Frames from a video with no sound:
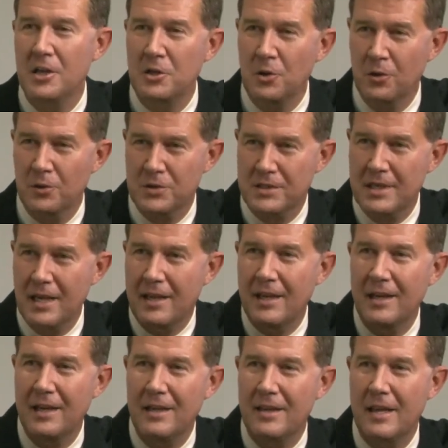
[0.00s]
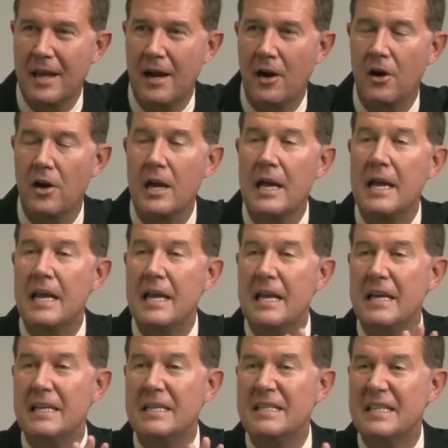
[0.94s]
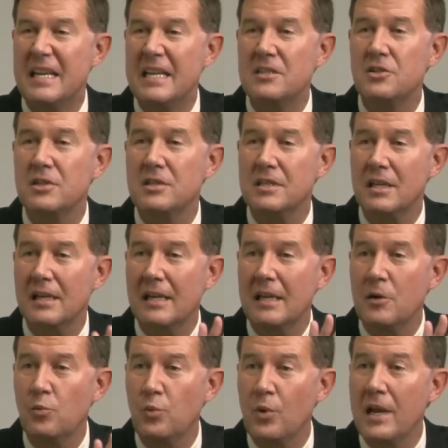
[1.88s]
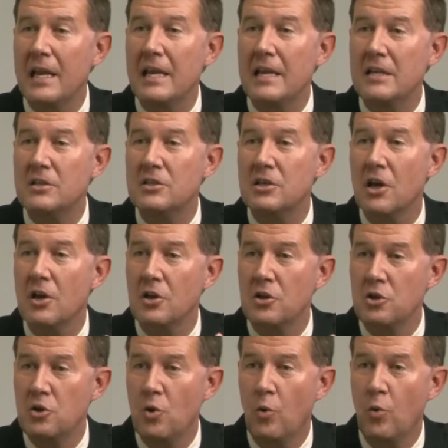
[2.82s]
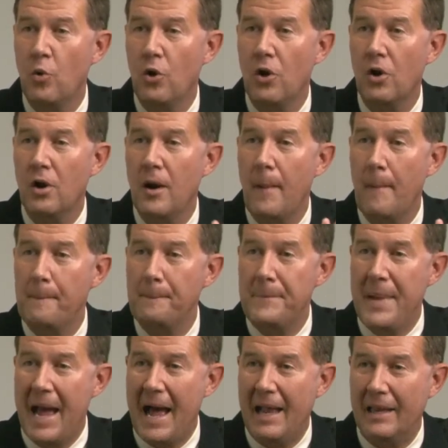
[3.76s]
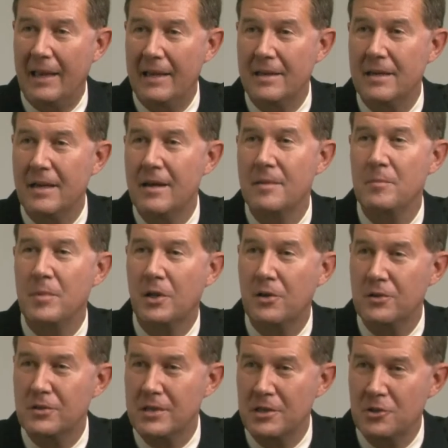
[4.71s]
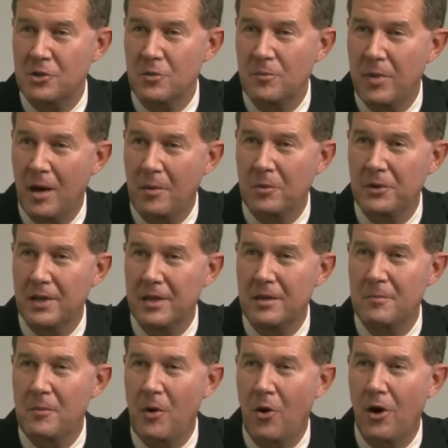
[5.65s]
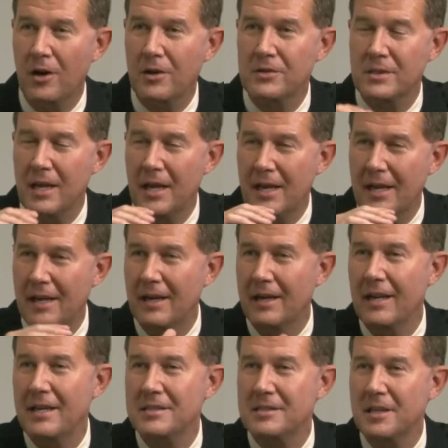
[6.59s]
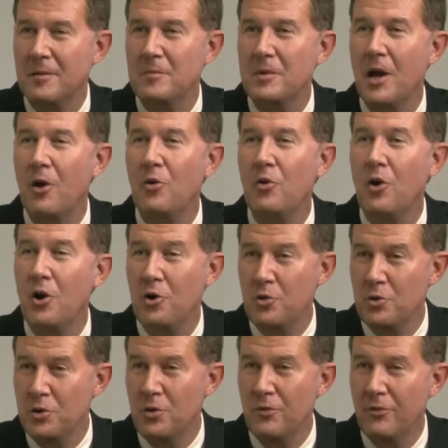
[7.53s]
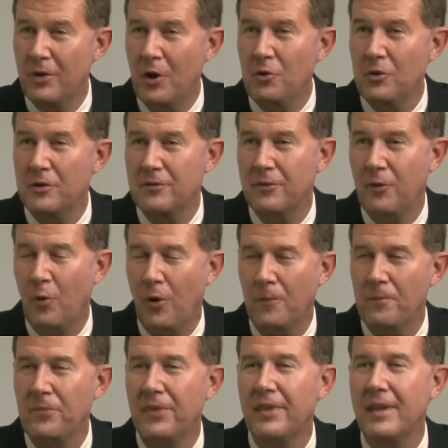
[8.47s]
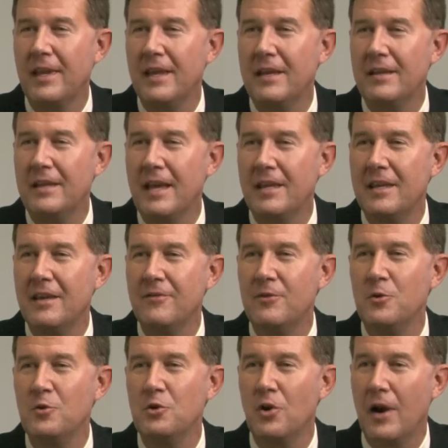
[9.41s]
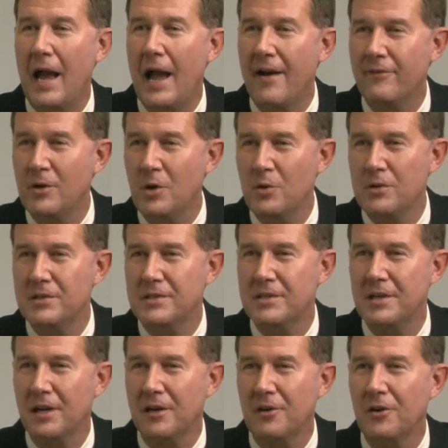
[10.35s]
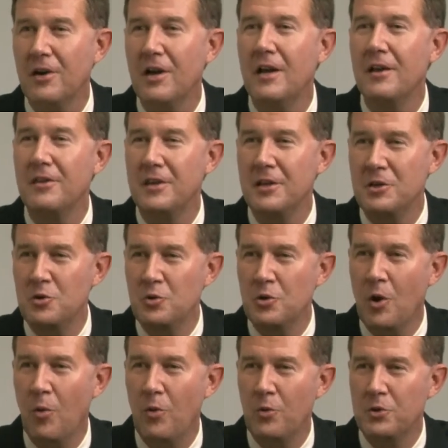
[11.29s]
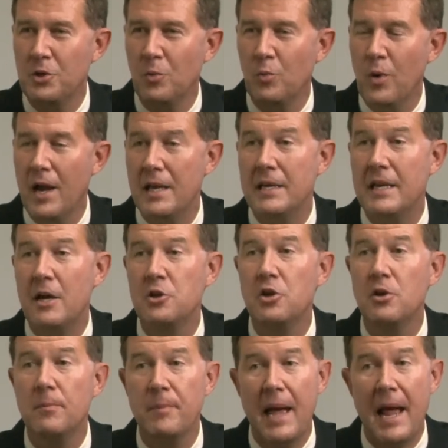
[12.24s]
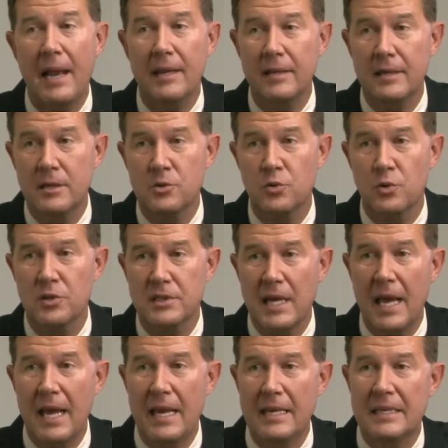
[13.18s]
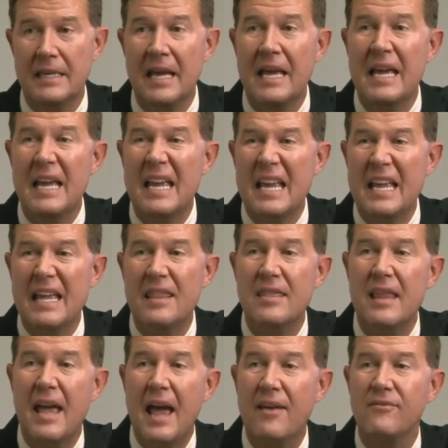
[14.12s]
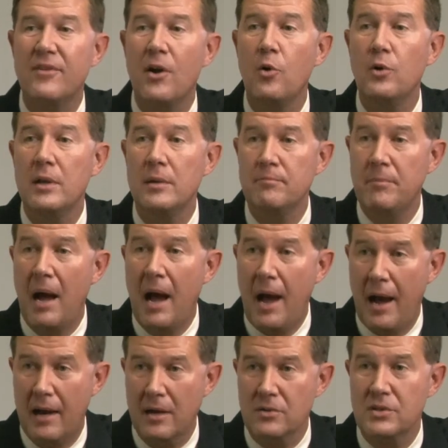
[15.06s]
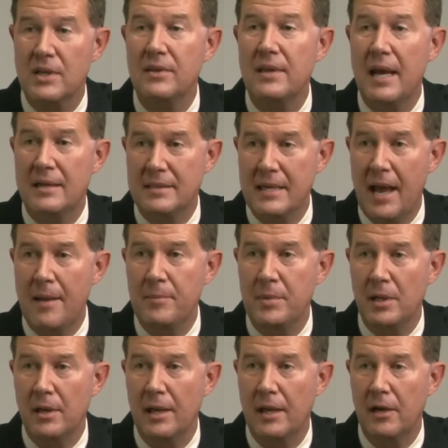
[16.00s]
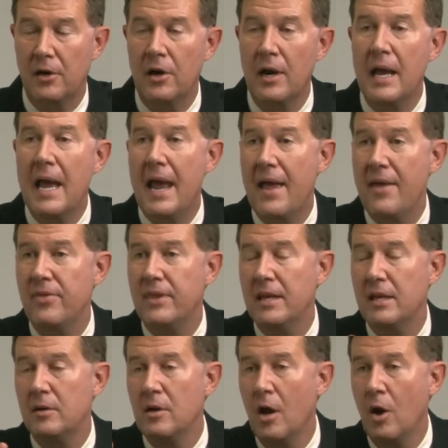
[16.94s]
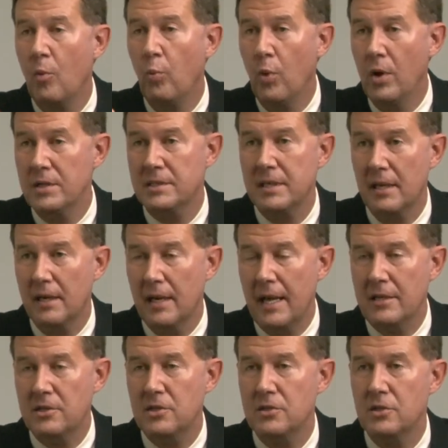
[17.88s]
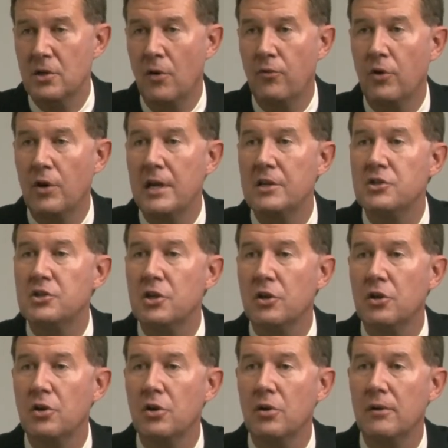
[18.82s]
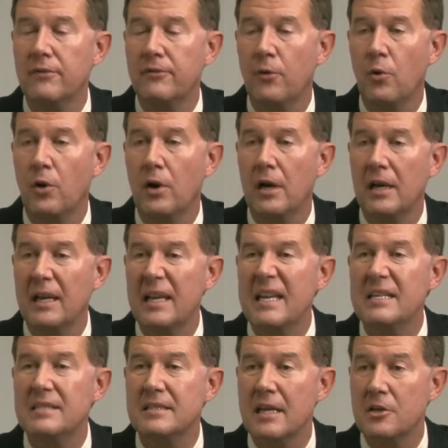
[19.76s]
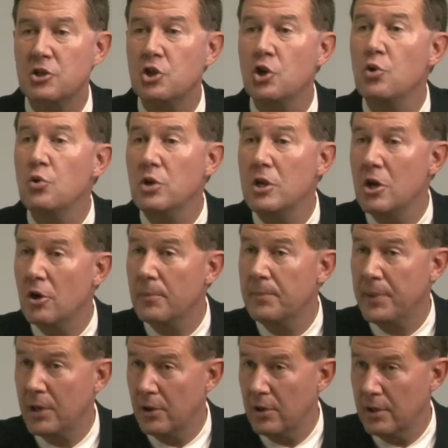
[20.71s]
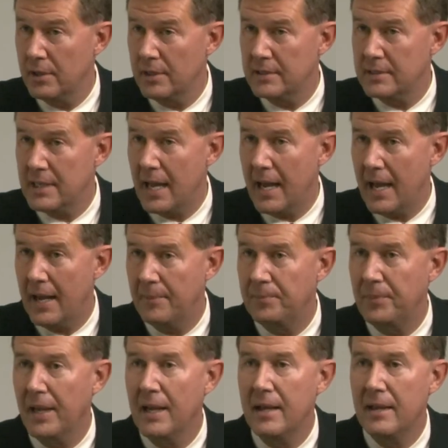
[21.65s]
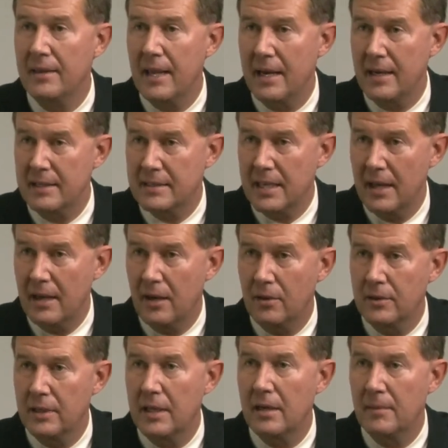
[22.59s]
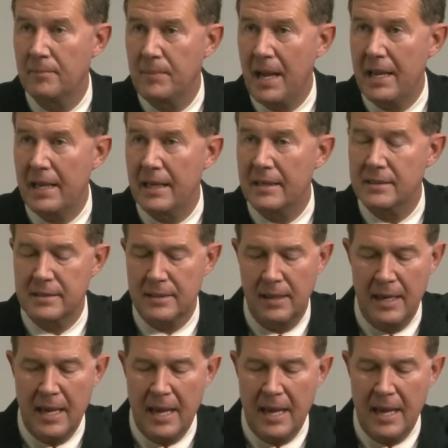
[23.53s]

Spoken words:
You'll stick it in there, it digitally reads your ballot because as you bubbled in the marks, it lets them know who you voted for. Then they give you your I voted sticker, then you go on your way. Now your ballot is retained in that voting box, in that tabulator. And then once the election's over, it's secured for at least a 2-year period of time that it's held in abeyance.